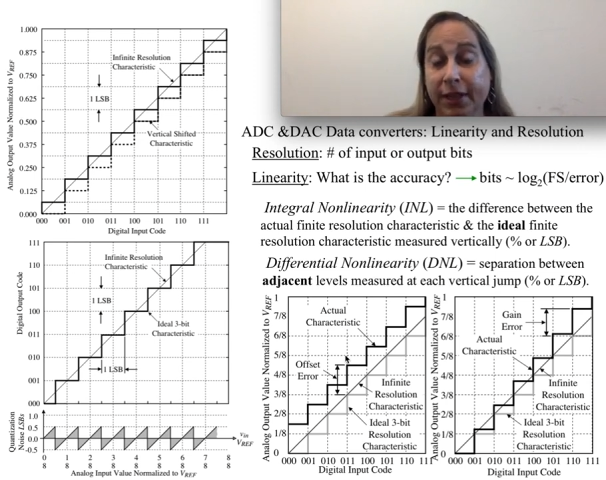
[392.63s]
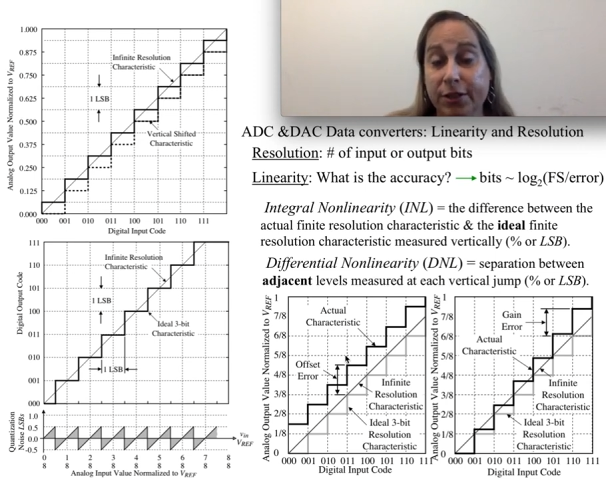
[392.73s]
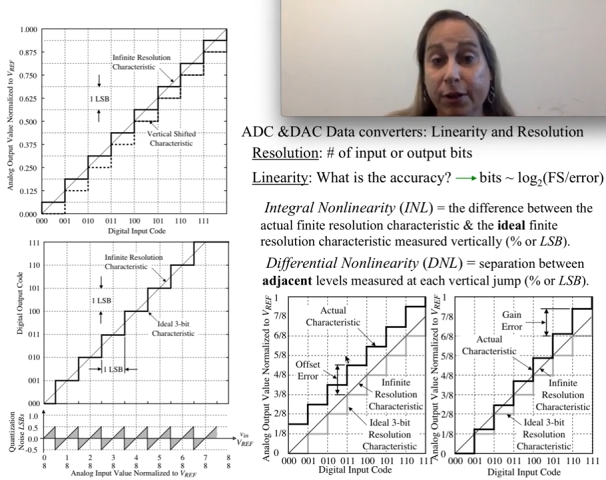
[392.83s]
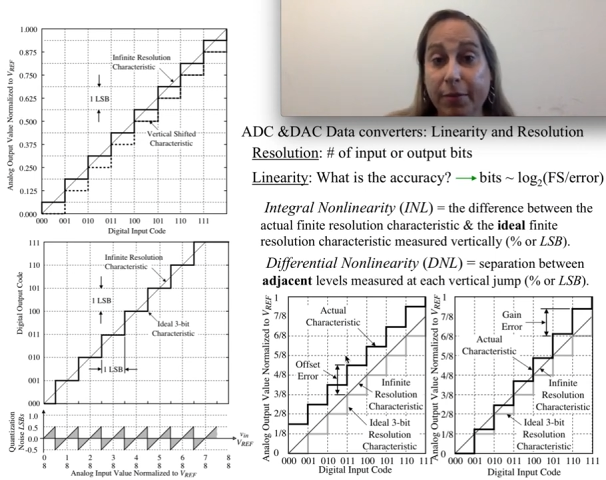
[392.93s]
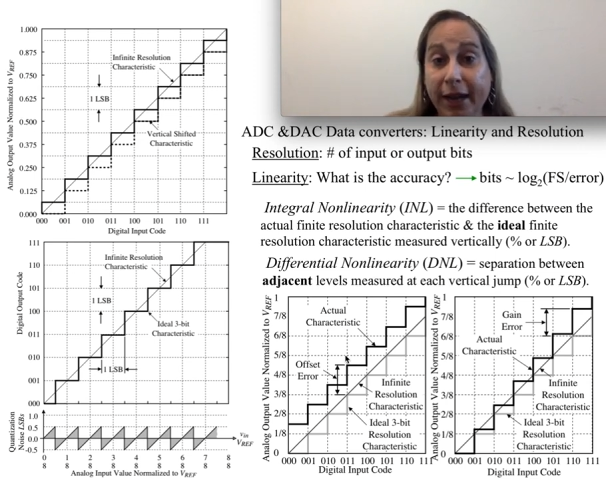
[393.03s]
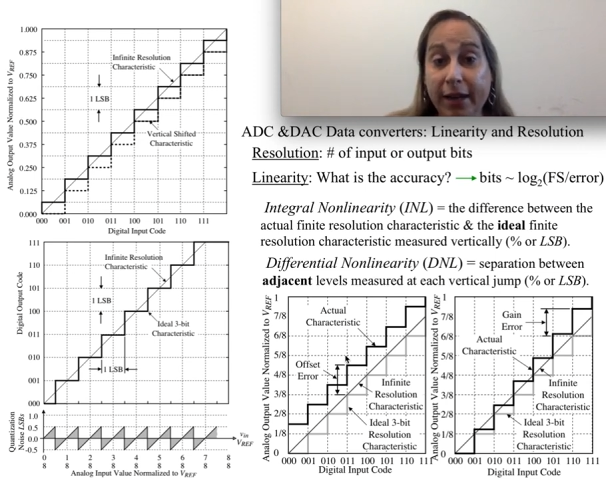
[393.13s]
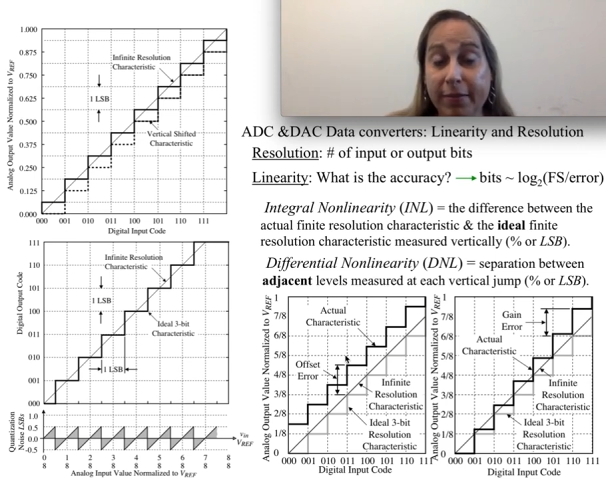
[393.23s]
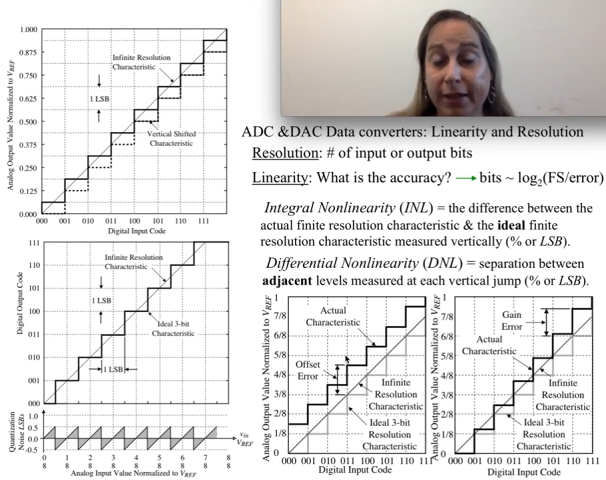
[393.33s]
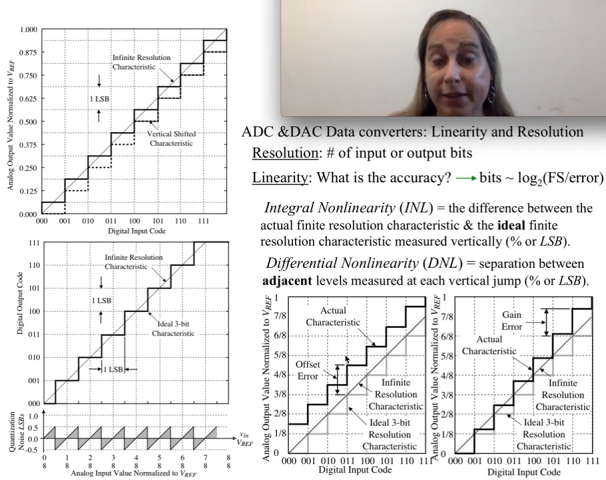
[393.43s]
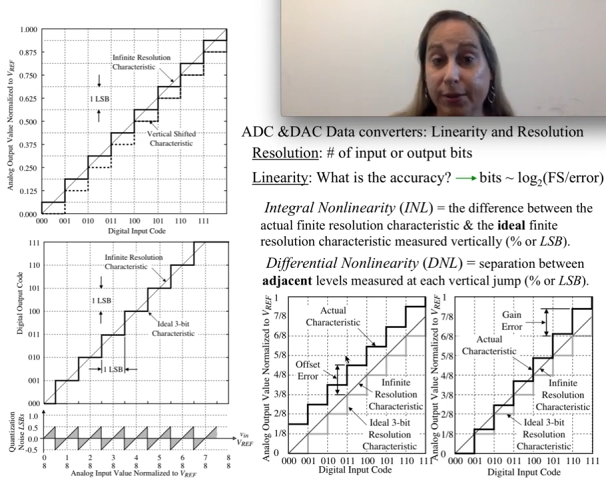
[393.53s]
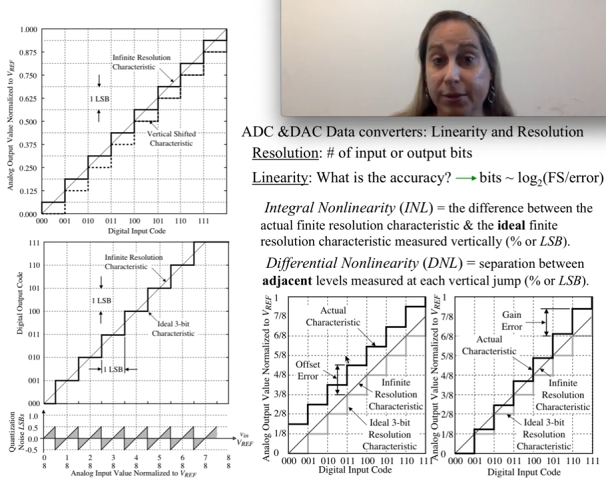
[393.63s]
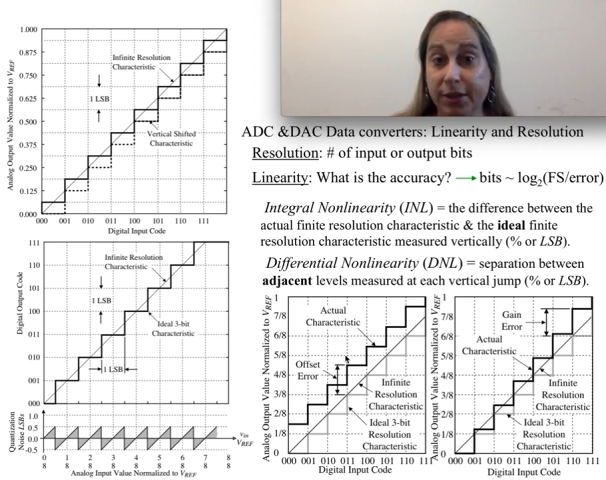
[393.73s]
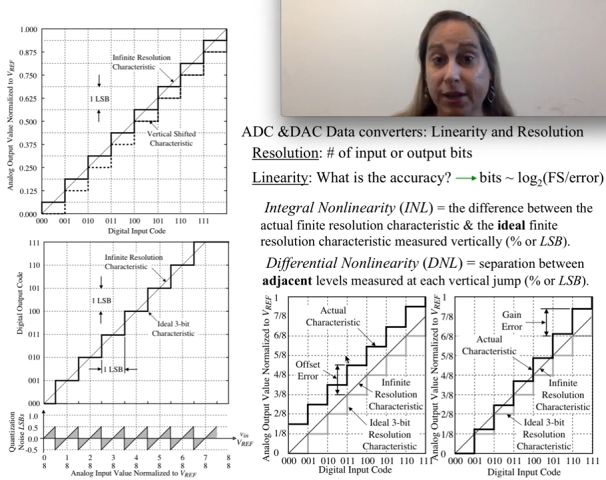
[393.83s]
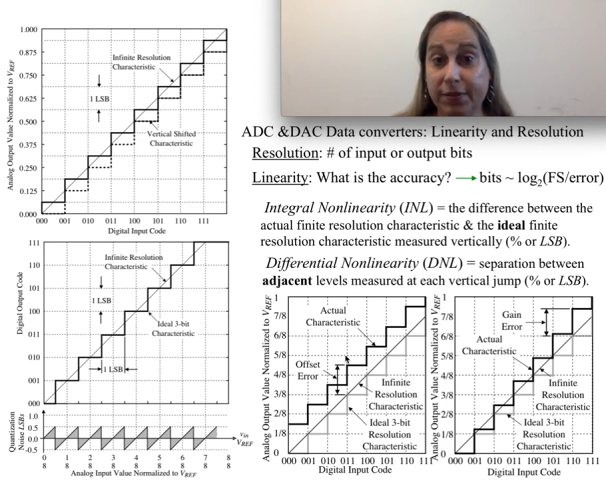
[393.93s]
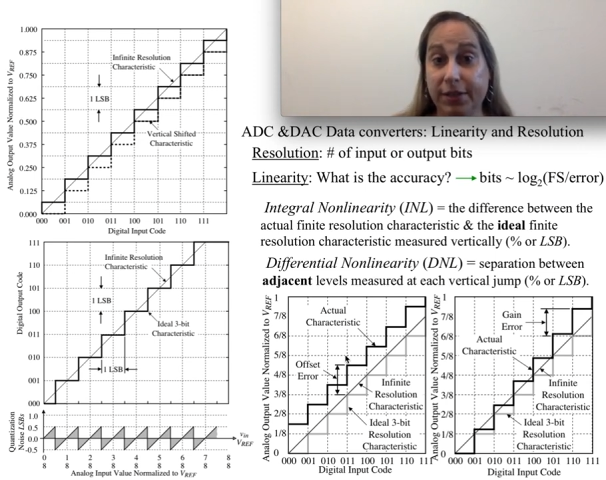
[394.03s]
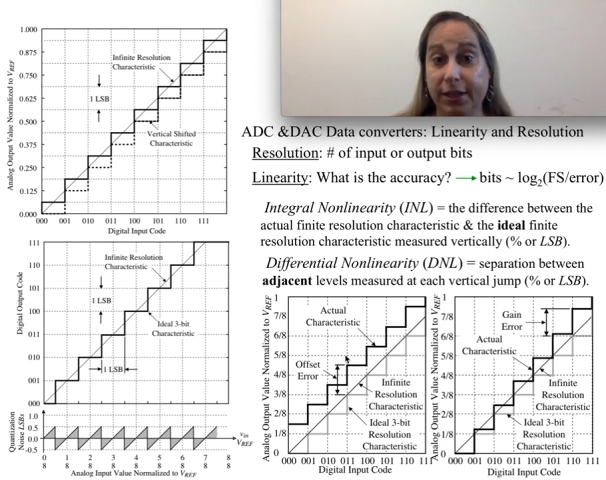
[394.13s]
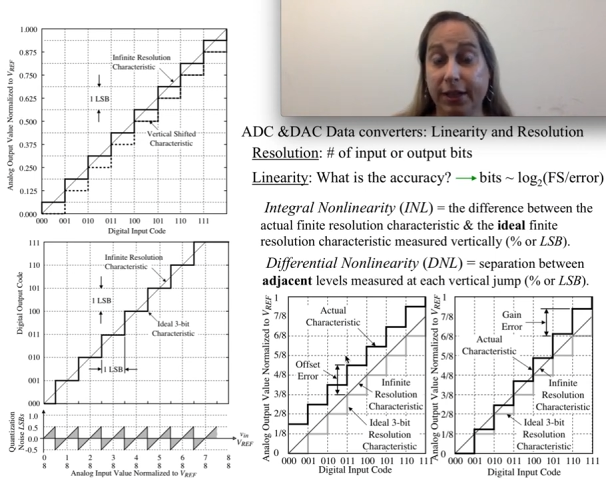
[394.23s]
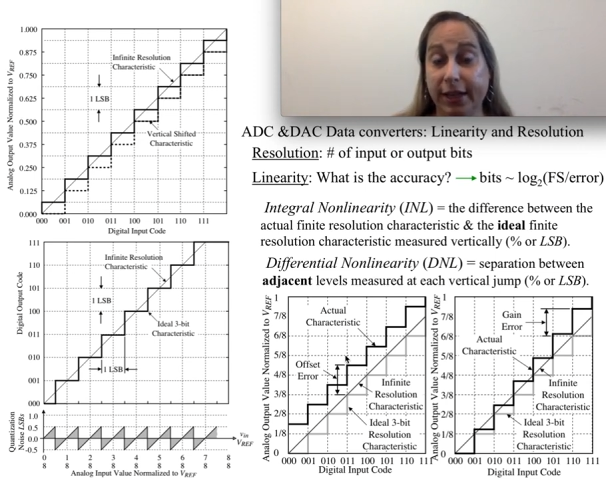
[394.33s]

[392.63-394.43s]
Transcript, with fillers: So it might have meant that there was an offset.